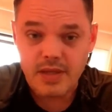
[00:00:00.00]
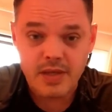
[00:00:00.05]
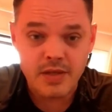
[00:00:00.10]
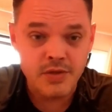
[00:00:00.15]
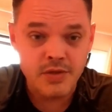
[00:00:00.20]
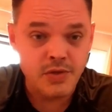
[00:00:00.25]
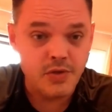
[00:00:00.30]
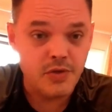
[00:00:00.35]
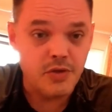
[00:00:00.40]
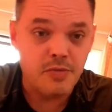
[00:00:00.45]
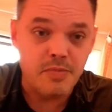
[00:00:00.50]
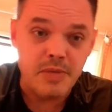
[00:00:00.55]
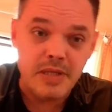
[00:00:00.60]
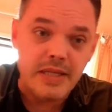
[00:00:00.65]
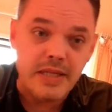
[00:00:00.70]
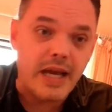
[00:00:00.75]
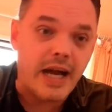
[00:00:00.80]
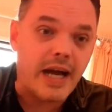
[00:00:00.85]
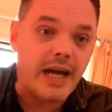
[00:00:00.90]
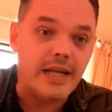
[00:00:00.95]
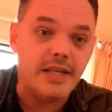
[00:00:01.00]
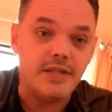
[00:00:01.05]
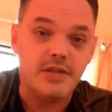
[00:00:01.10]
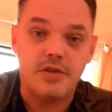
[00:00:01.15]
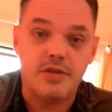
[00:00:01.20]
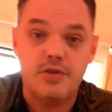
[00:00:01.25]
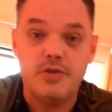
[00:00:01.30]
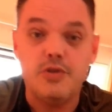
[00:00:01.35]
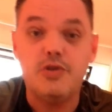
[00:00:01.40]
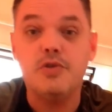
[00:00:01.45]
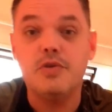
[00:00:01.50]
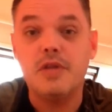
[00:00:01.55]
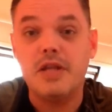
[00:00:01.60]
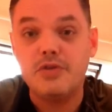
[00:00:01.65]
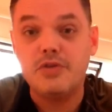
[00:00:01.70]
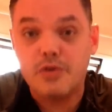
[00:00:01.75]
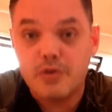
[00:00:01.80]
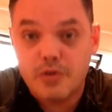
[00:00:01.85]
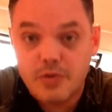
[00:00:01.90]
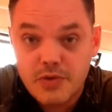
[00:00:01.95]
So you meet guys, you show
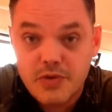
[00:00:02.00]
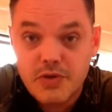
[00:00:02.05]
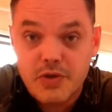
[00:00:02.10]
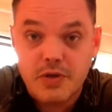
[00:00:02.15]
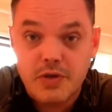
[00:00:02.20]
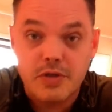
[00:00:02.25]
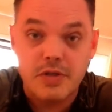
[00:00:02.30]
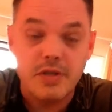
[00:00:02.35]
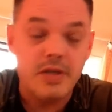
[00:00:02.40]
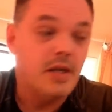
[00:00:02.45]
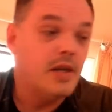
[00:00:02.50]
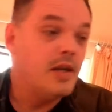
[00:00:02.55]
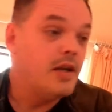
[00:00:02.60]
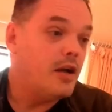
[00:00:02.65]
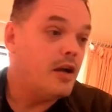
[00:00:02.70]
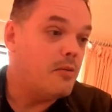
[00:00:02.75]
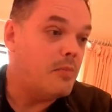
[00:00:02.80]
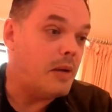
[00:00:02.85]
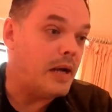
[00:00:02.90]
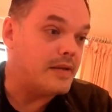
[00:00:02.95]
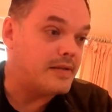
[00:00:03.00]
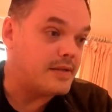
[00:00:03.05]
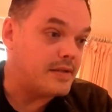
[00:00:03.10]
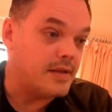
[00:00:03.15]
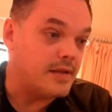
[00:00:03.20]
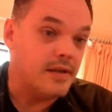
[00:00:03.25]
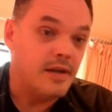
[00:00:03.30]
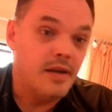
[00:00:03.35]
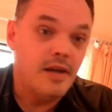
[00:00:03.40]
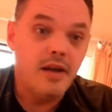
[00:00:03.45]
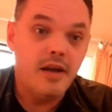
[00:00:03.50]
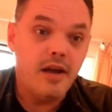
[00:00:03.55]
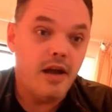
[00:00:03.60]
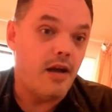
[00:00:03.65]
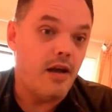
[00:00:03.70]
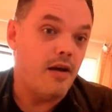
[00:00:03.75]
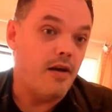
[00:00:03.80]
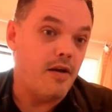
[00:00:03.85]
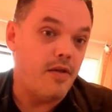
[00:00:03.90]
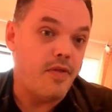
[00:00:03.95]
that you're concerned about
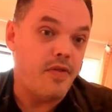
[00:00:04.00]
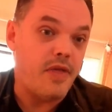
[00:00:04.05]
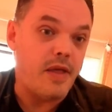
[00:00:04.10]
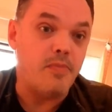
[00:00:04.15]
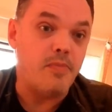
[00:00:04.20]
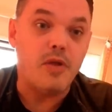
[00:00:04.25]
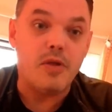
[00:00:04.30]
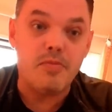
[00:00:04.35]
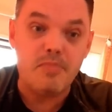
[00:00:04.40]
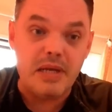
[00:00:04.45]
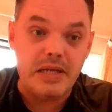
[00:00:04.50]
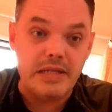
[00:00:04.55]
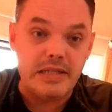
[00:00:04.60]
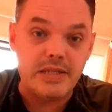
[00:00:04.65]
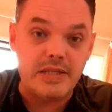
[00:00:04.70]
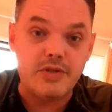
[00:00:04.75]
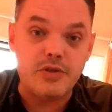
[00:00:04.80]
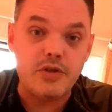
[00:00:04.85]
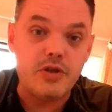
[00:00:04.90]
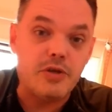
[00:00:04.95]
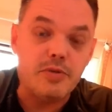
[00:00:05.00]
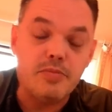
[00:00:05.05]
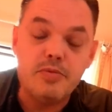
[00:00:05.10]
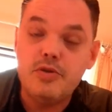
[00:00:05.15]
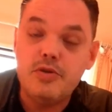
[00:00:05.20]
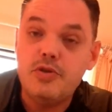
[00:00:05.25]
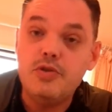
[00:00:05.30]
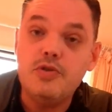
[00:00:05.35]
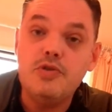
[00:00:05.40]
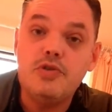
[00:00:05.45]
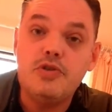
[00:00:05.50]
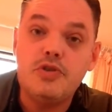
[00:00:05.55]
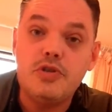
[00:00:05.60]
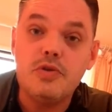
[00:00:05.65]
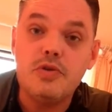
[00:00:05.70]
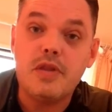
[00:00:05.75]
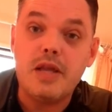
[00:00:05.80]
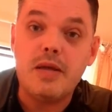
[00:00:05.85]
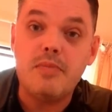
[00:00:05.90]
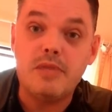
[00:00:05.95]
them not being disturbed. You
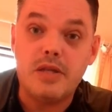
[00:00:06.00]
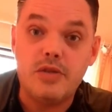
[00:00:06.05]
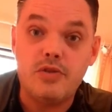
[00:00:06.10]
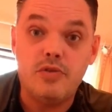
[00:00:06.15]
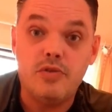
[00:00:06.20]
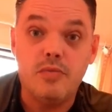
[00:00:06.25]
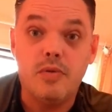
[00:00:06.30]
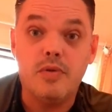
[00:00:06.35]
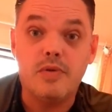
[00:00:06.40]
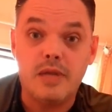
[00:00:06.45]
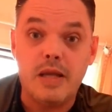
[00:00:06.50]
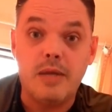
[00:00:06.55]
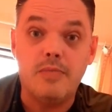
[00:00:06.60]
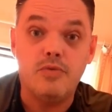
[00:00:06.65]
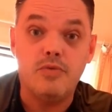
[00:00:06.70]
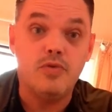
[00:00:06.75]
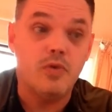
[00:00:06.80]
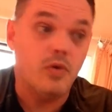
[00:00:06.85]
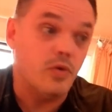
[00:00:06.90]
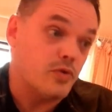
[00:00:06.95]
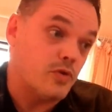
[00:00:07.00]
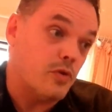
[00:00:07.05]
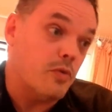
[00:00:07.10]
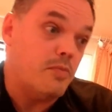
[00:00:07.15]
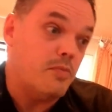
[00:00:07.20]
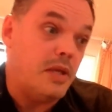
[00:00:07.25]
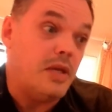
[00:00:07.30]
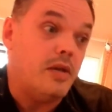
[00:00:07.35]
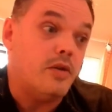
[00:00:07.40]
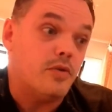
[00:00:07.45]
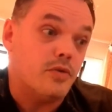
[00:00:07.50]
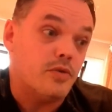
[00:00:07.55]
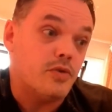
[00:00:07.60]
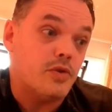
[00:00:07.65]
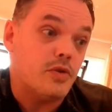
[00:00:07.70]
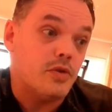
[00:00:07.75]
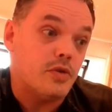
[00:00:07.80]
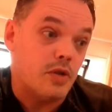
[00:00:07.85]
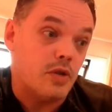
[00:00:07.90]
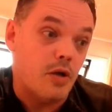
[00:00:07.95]
show them that you want them to also be
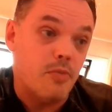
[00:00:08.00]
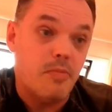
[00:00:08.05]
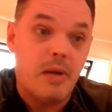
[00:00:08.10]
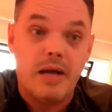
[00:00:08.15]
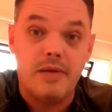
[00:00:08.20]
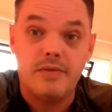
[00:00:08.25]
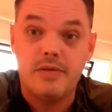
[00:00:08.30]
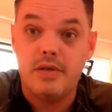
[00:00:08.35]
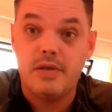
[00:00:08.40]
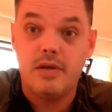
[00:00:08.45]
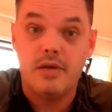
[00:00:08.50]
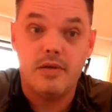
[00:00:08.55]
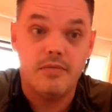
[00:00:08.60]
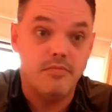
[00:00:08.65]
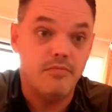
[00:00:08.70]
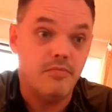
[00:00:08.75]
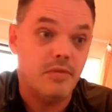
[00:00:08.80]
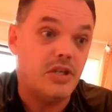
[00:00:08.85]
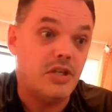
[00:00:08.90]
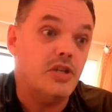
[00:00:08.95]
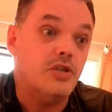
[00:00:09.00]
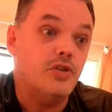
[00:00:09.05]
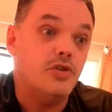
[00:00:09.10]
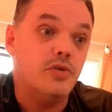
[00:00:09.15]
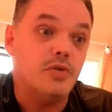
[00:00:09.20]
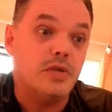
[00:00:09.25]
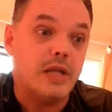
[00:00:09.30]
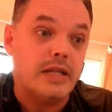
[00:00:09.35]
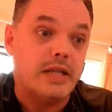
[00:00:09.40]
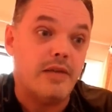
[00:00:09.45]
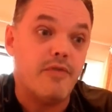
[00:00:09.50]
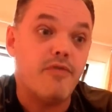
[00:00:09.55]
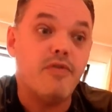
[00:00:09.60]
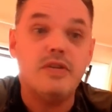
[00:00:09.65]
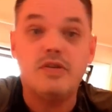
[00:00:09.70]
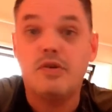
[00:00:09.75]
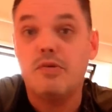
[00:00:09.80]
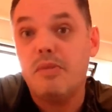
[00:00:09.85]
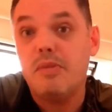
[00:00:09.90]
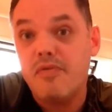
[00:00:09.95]
concerned about making sure that
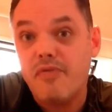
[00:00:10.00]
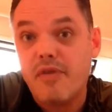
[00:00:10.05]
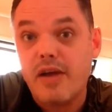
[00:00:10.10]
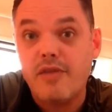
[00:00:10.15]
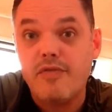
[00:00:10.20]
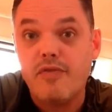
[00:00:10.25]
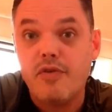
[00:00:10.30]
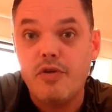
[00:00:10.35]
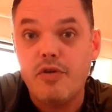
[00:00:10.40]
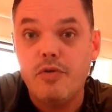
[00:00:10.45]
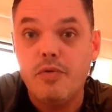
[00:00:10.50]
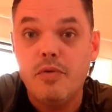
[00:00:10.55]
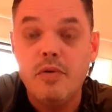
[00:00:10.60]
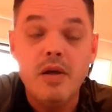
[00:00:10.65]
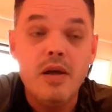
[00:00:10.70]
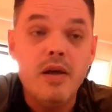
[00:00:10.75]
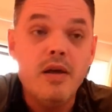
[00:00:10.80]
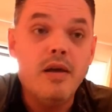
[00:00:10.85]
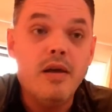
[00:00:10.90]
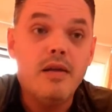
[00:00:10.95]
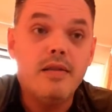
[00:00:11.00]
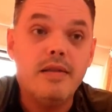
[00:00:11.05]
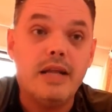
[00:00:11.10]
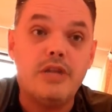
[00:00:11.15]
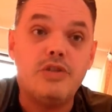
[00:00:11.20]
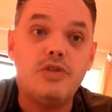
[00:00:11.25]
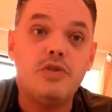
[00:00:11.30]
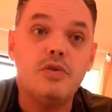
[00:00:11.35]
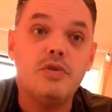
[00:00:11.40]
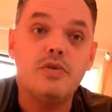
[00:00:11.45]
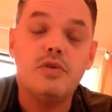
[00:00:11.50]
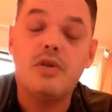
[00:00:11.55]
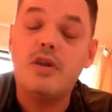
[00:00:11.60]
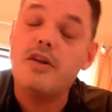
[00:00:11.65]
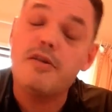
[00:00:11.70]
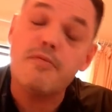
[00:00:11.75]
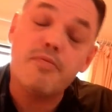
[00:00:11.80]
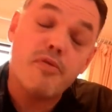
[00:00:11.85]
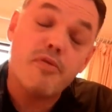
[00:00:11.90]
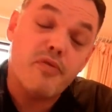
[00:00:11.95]
everything's going to be fine for you. That shows a
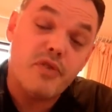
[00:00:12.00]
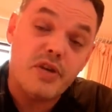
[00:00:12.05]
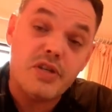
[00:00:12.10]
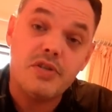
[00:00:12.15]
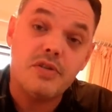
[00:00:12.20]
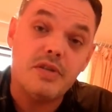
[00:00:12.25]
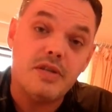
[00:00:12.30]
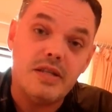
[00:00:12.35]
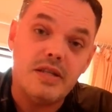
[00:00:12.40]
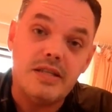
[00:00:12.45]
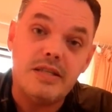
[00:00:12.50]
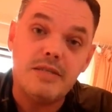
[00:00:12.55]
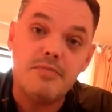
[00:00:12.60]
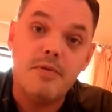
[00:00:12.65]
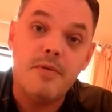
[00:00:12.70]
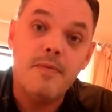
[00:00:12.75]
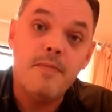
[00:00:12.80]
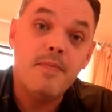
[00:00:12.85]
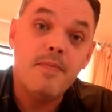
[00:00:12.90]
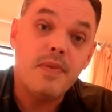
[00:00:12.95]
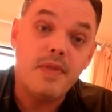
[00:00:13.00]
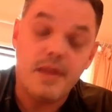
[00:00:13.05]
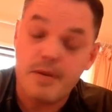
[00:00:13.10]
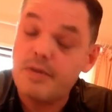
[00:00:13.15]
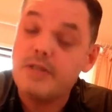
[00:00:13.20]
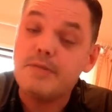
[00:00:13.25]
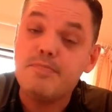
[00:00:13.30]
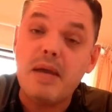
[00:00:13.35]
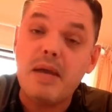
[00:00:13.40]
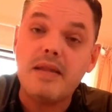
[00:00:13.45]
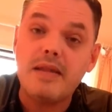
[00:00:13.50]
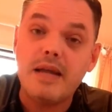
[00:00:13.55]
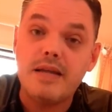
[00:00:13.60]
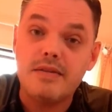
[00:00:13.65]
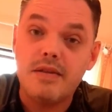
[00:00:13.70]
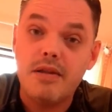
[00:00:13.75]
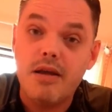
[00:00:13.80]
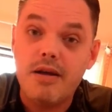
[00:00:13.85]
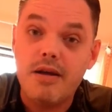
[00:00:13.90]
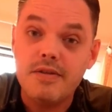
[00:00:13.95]
lot of professionalism. They respect
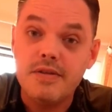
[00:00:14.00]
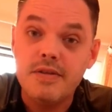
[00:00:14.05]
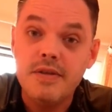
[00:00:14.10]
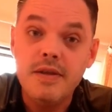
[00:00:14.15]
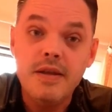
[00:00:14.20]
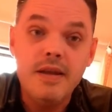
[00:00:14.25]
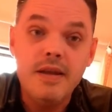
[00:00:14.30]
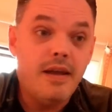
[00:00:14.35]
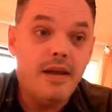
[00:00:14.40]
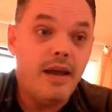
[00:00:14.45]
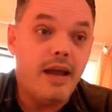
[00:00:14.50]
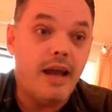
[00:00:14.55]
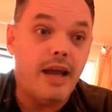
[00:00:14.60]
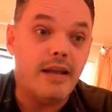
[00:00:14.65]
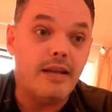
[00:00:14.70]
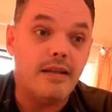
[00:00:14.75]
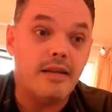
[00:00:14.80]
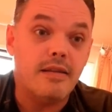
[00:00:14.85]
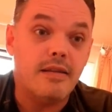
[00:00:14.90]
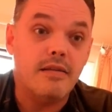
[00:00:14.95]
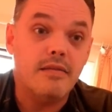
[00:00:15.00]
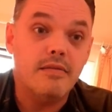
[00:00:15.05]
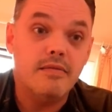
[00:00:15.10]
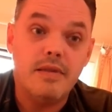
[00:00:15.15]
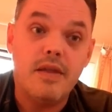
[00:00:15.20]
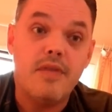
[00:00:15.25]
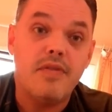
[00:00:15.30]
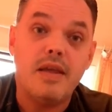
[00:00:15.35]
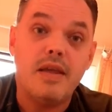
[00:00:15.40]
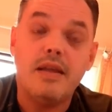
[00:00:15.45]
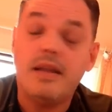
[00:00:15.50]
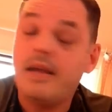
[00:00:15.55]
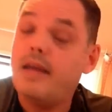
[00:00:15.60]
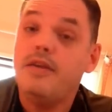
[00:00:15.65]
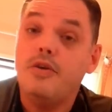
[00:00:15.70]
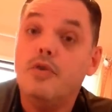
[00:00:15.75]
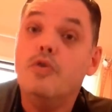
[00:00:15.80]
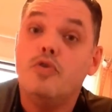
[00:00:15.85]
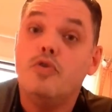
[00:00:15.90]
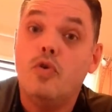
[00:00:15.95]
that a lot and they think
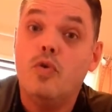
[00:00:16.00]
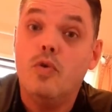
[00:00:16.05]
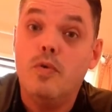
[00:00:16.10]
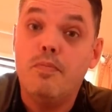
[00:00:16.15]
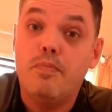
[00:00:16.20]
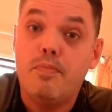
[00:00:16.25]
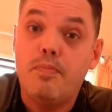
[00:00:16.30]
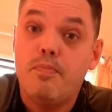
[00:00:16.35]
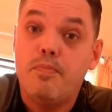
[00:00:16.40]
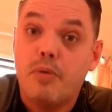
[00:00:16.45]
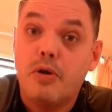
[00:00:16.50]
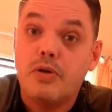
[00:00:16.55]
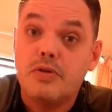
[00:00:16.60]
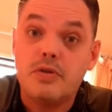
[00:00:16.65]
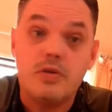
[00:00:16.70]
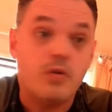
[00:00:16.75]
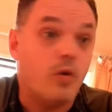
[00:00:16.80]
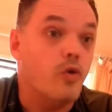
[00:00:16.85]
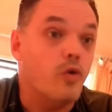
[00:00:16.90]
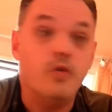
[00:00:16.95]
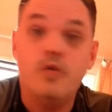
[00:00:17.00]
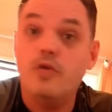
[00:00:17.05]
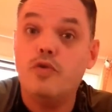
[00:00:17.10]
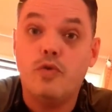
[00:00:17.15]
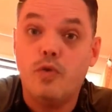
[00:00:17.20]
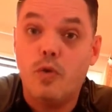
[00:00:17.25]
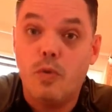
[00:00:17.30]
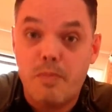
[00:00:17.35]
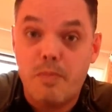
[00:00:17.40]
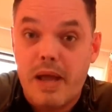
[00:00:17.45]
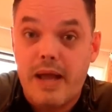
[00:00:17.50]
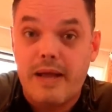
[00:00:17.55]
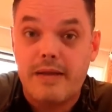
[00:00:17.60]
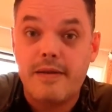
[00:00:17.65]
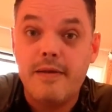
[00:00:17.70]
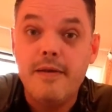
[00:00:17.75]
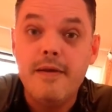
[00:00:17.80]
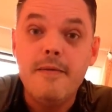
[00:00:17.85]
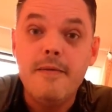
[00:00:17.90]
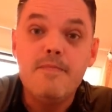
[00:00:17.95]
that you're a cool person or you're a cool
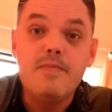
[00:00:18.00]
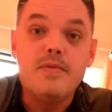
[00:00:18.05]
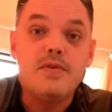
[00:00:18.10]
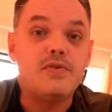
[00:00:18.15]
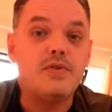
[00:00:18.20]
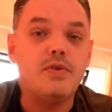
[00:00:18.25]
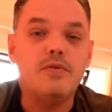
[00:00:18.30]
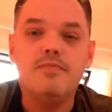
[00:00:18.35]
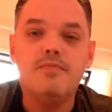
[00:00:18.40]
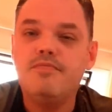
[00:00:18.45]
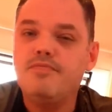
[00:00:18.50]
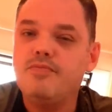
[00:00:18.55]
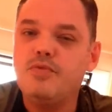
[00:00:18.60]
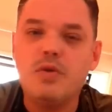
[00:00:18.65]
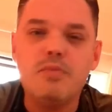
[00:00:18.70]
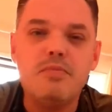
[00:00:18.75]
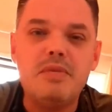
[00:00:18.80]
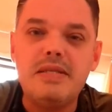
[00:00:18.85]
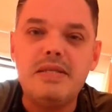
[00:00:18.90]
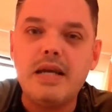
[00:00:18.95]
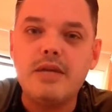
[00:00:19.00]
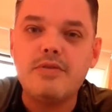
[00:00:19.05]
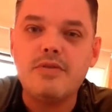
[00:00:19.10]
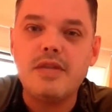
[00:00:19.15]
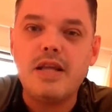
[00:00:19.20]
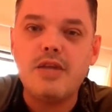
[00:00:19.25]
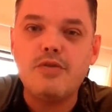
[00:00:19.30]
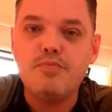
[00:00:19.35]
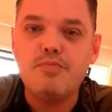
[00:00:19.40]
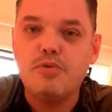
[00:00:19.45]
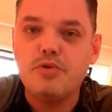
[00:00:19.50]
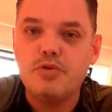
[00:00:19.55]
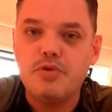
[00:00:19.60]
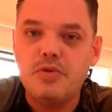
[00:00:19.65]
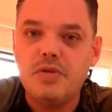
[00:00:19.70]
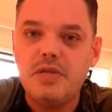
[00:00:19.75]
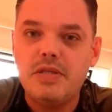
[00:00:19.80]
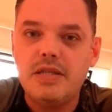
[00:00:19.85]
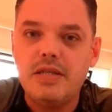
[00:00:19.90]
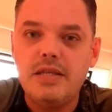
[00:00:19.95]
band. So don't miss out on that
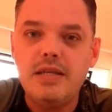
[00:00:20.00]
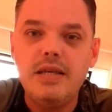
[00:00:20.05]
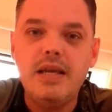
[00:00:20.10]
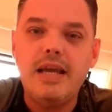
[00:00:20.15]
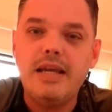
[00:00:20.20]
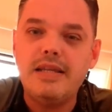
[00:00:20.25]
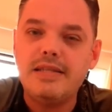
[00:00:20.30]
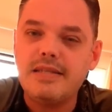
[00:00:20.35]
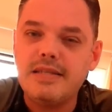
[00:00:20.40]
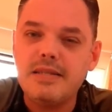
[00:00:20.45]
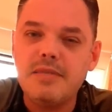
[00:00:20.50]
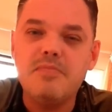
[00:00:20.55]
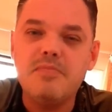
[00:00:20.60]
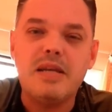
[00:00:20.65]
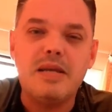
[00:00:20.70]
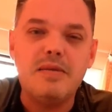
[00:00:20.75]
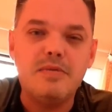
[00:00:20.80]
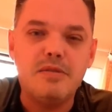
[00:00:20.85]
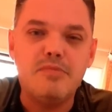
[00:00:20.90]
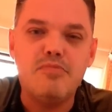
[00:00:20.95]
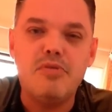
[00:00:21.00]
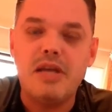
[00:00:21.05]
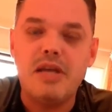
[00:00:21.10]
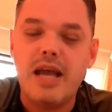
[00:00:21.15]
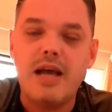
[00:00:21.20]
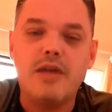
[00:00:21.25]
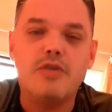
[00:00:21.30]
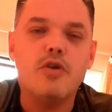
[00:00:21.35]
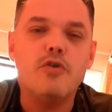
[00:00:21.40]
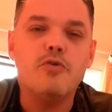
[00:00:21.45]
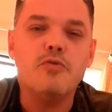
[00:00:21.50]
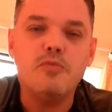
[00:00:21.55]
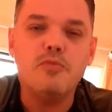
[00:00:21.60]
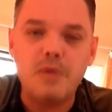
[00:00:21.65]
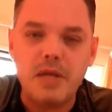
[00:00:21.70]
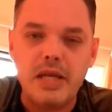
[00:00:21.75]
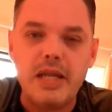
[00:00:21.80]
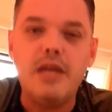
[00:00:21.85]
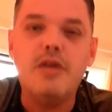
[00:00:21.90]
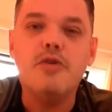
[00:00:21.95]
opportunity. It sometimes brings out
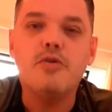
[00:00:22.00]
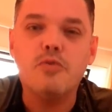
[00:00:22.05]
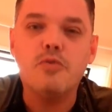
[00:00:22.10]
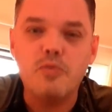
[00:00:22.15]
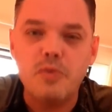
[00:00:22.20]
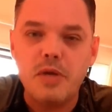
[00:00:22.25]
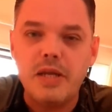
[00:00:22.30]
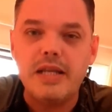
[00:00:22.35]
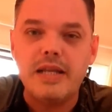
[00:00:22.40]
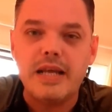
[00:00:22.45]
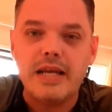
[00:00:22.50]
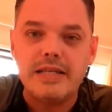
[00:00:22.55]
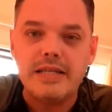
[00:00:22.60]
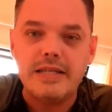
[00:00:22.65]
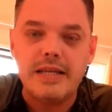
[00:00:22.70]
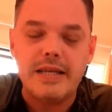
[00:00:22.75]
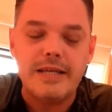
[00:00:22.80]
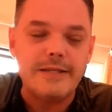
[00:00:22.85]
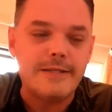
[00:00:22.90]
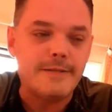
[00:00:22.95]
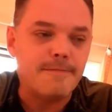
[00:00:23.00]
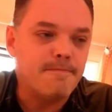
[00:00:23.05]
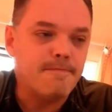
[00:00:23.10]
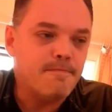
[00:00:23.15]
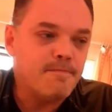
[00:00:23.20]
really, really nice things.